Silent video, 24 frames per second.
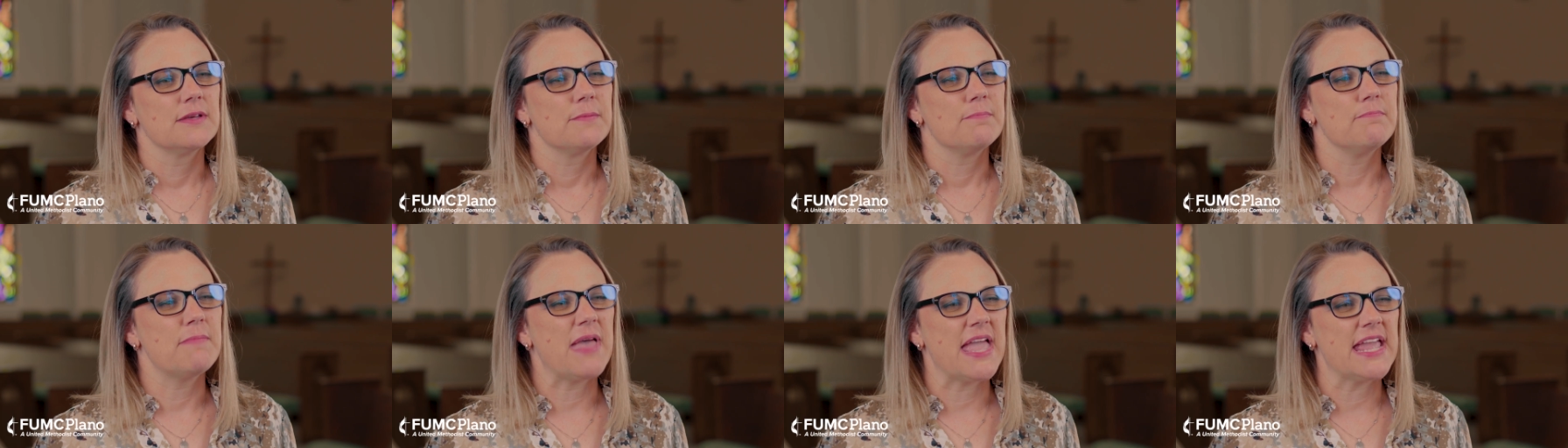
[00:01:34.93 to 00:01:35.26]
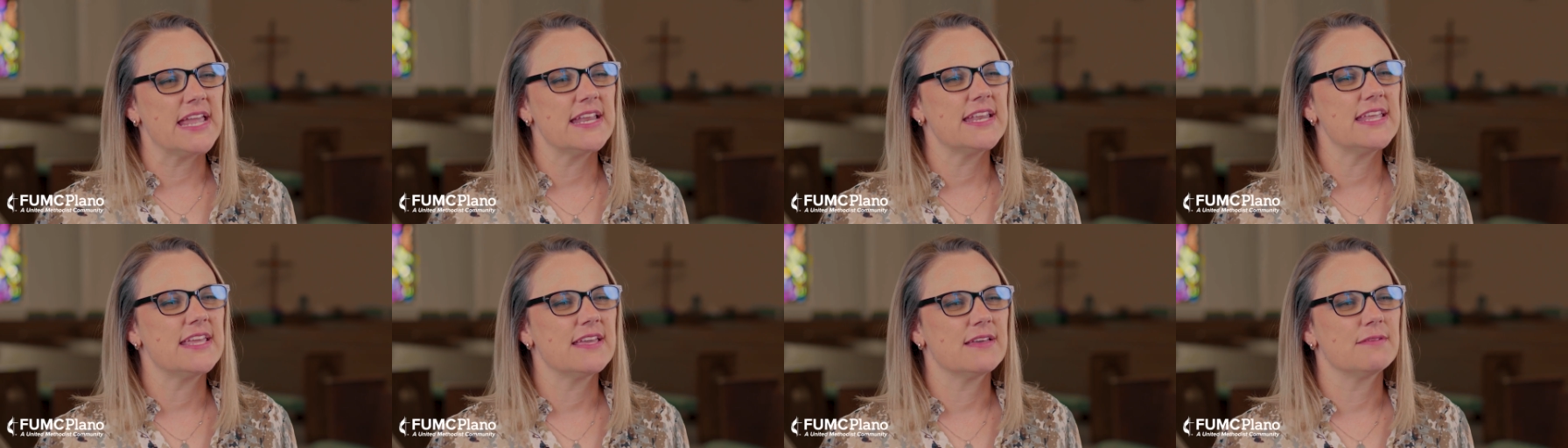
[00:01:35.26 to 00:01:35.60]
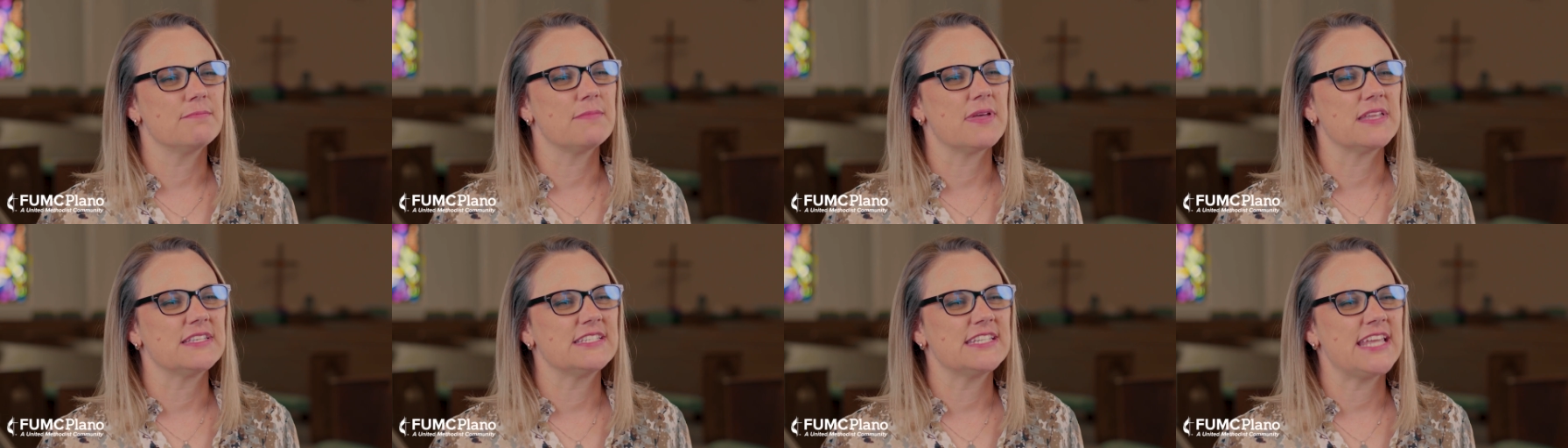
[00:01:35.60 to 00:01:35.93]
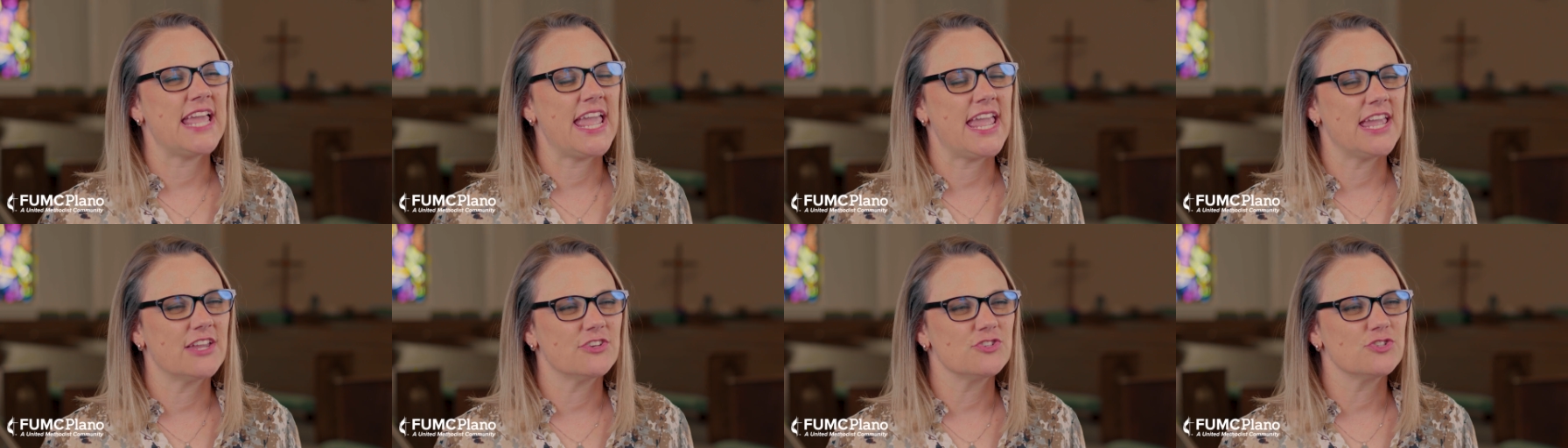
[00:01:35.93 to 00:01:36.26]
made him
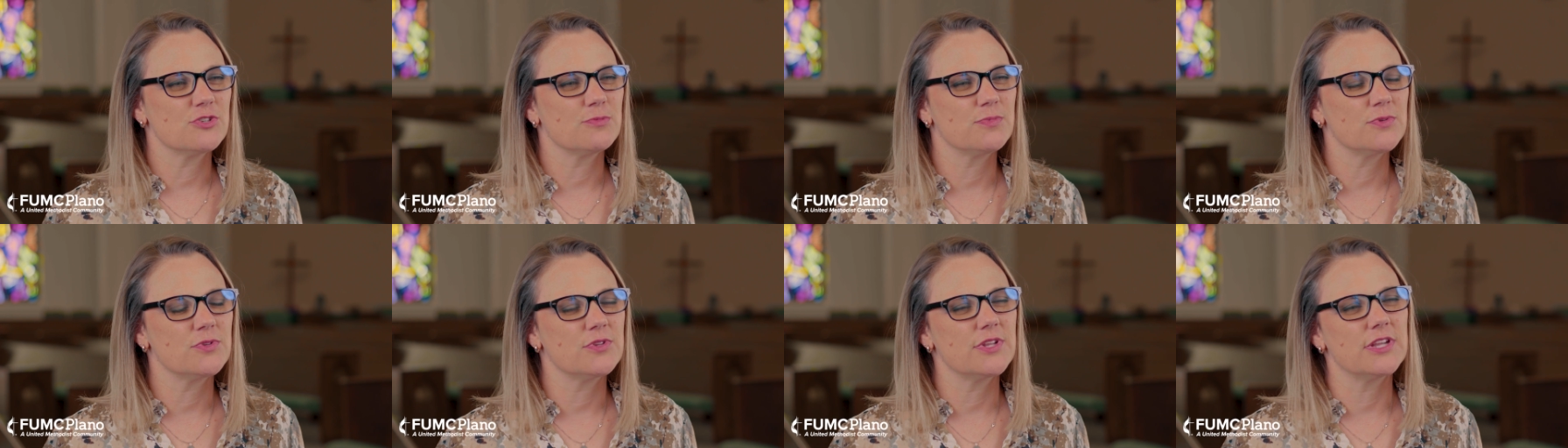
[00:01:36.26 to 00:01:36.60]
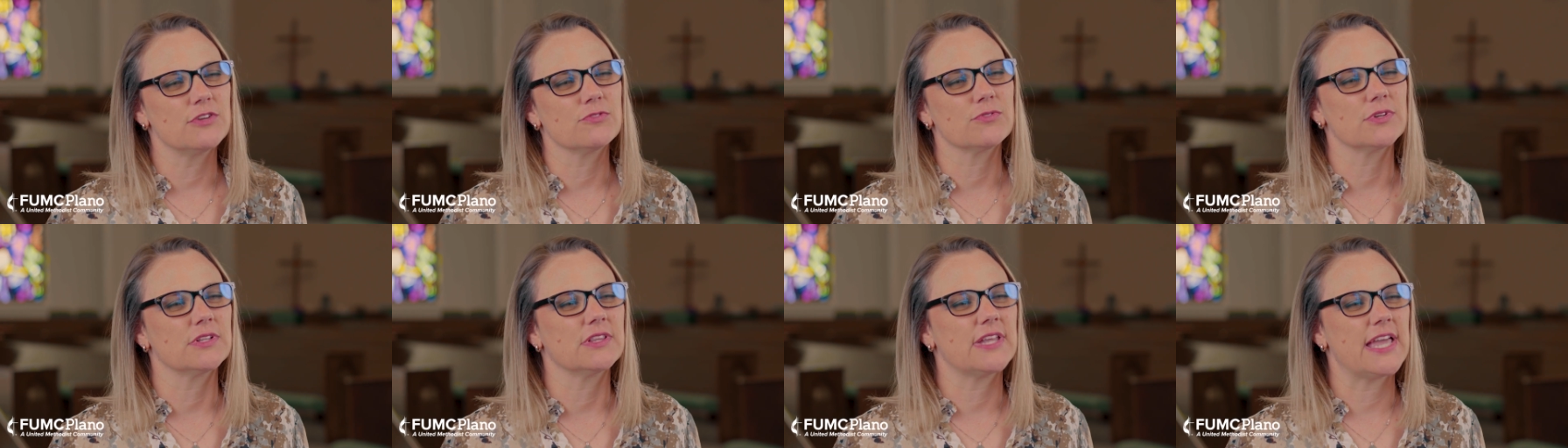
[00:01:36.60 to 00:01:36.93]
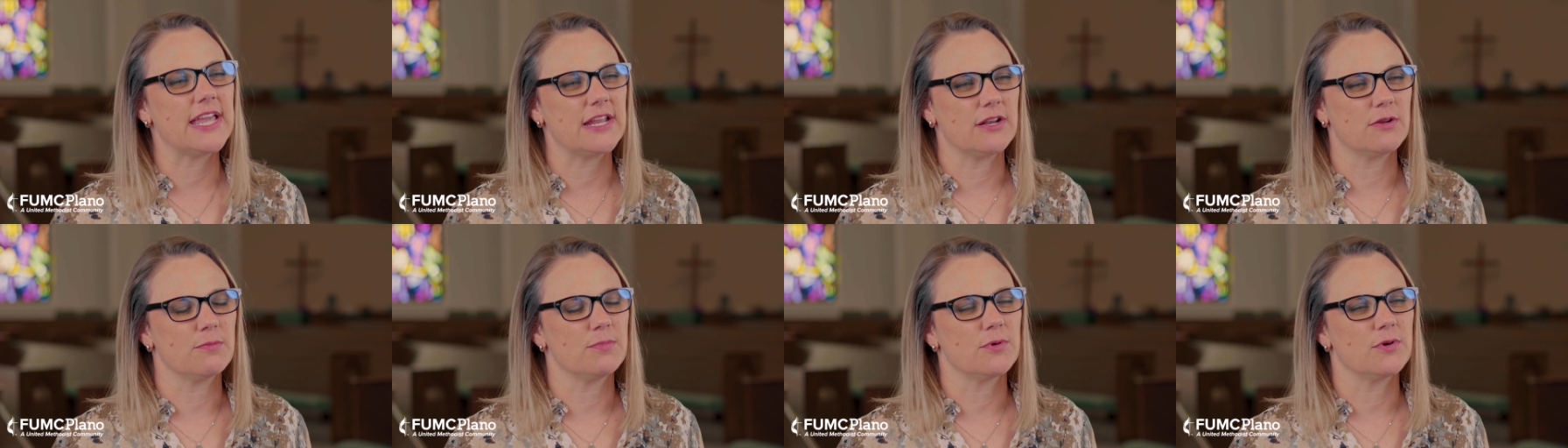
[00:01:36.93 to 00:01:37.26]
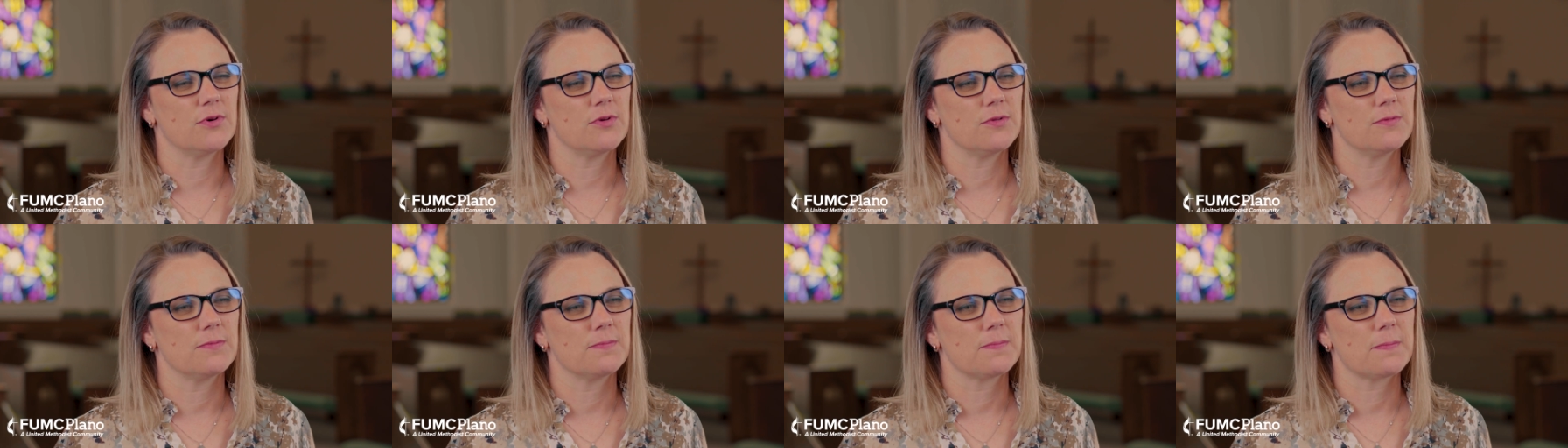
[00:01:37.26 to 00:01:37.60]
tangible and
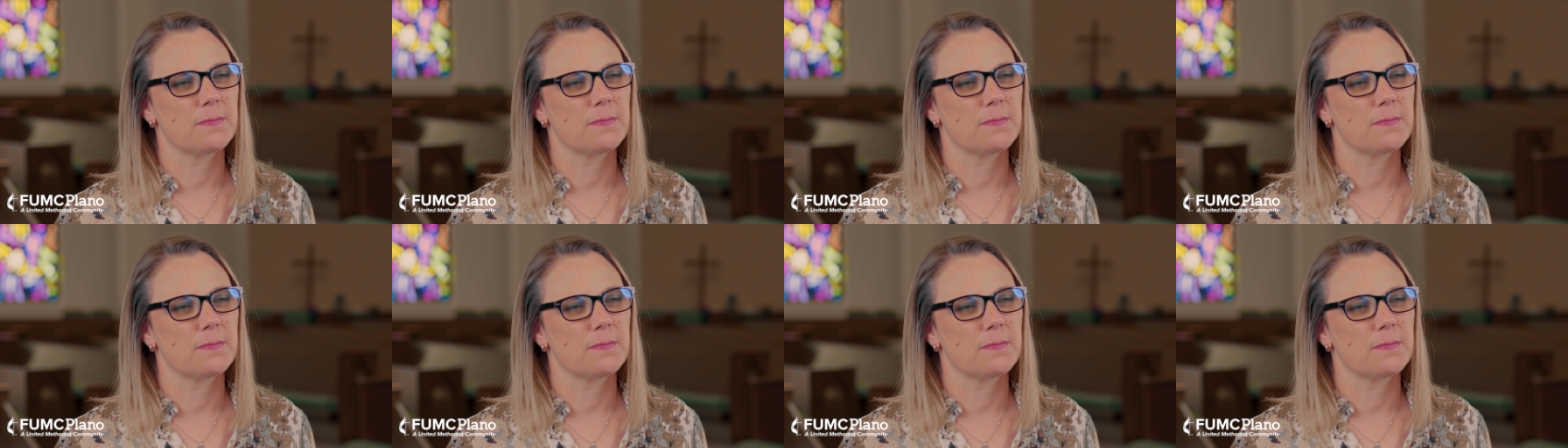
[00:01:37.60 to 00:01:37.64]
relatable.